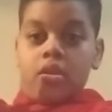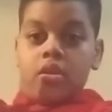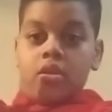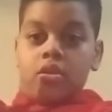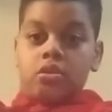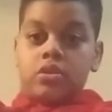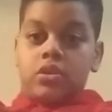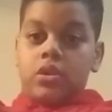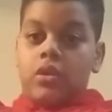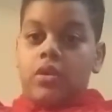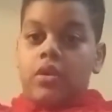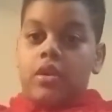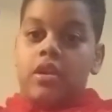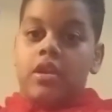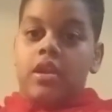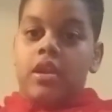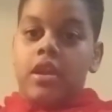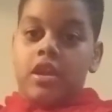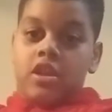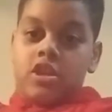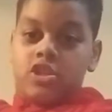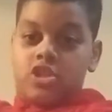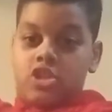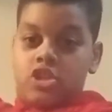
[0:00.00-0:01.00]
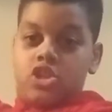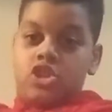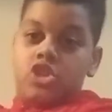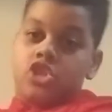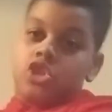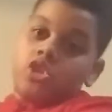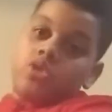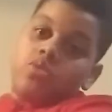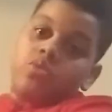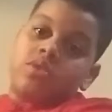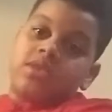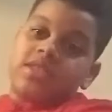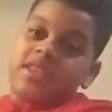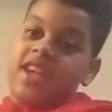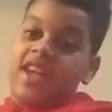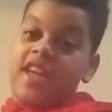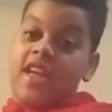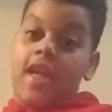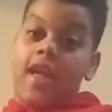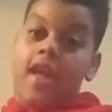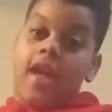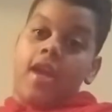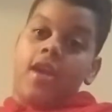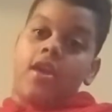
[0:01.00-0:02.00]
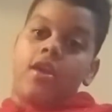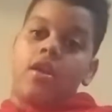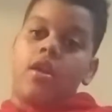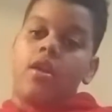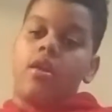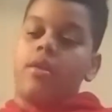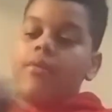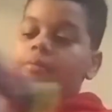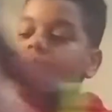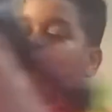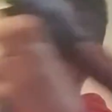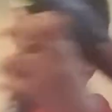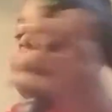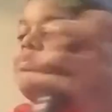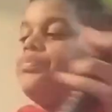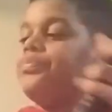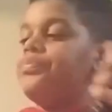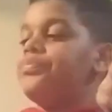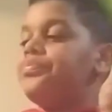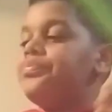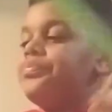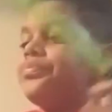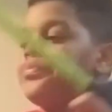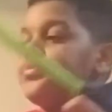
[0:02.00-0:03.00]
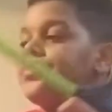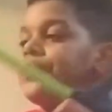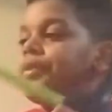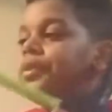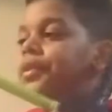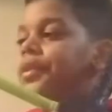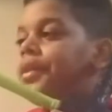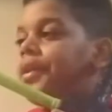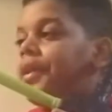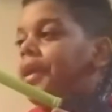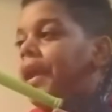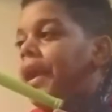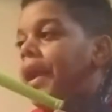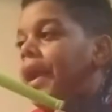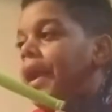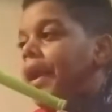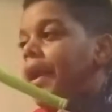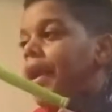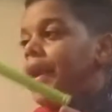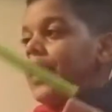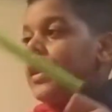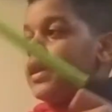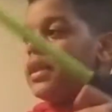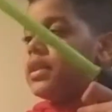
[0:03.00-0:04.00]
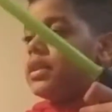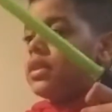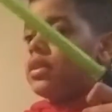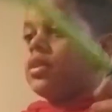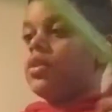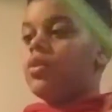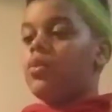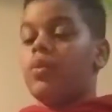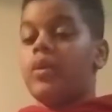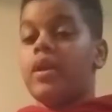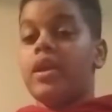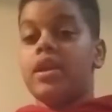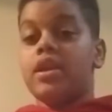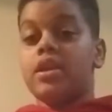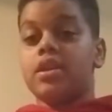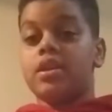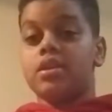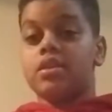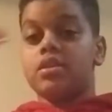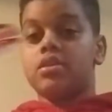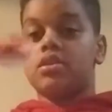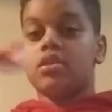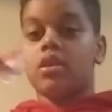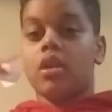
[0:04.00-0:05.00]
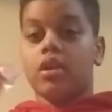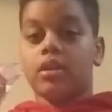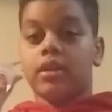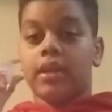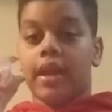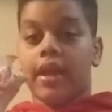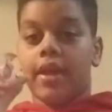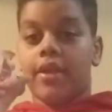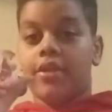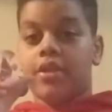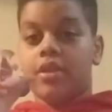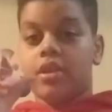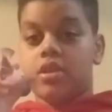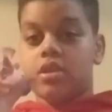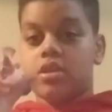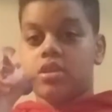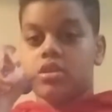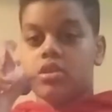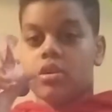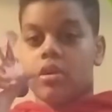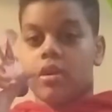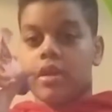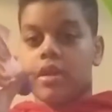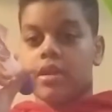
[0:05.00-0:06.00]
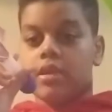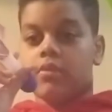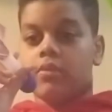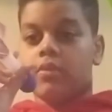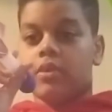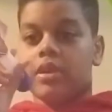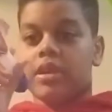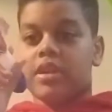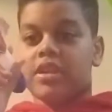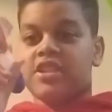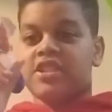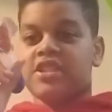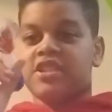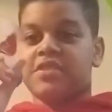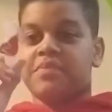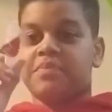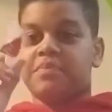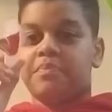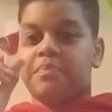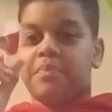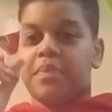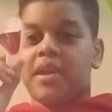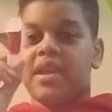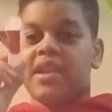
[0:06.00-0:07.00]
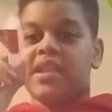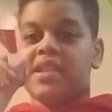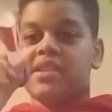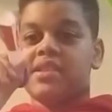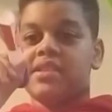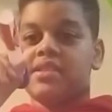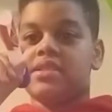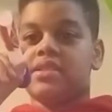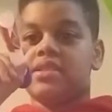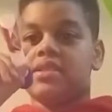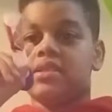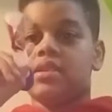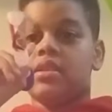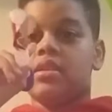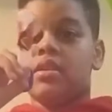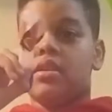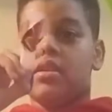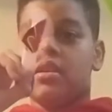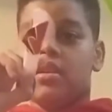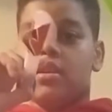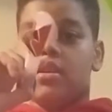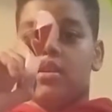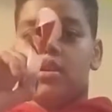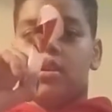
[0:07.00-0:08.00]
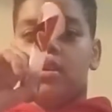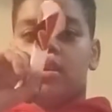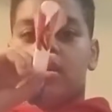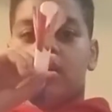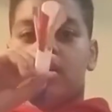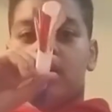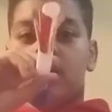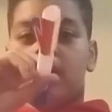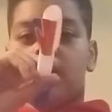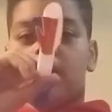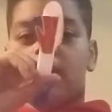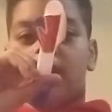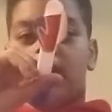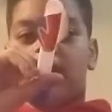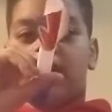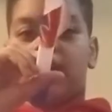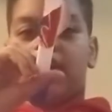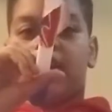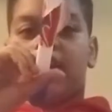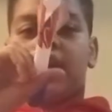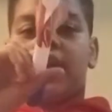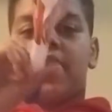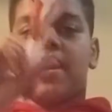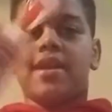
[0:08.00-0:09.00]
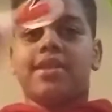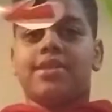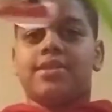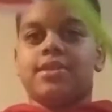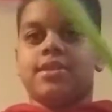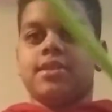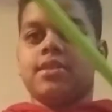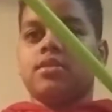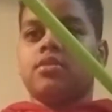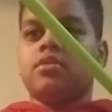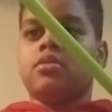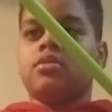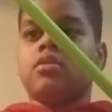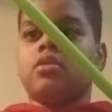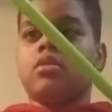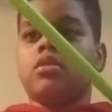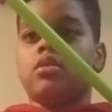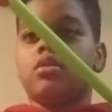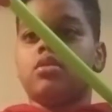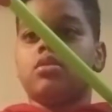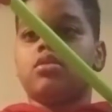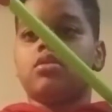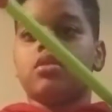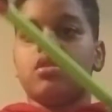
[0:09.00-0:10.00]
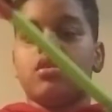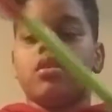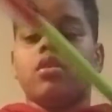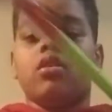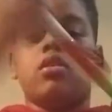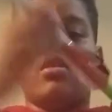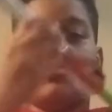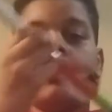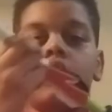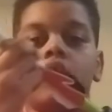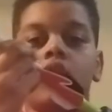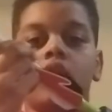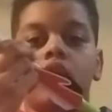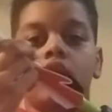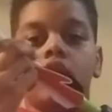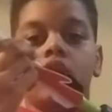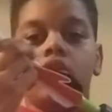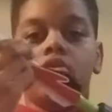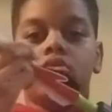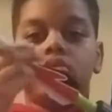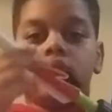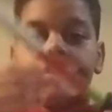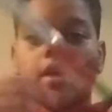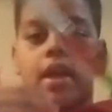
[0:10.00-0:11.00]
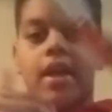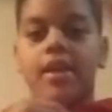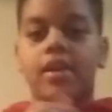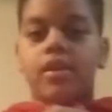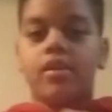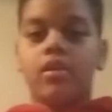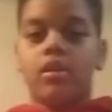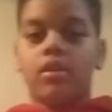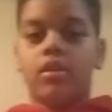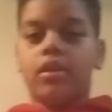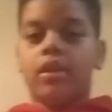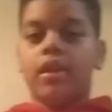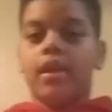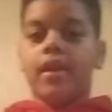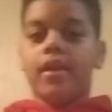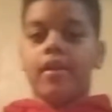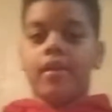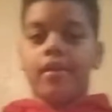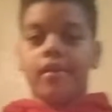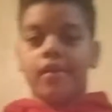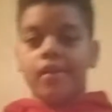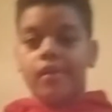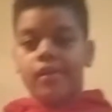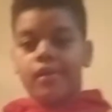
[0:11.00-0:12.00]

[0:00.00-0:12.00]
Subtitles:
So it shoots air. And the wings are like this, so when it spins, it like catches. So you slide it on there,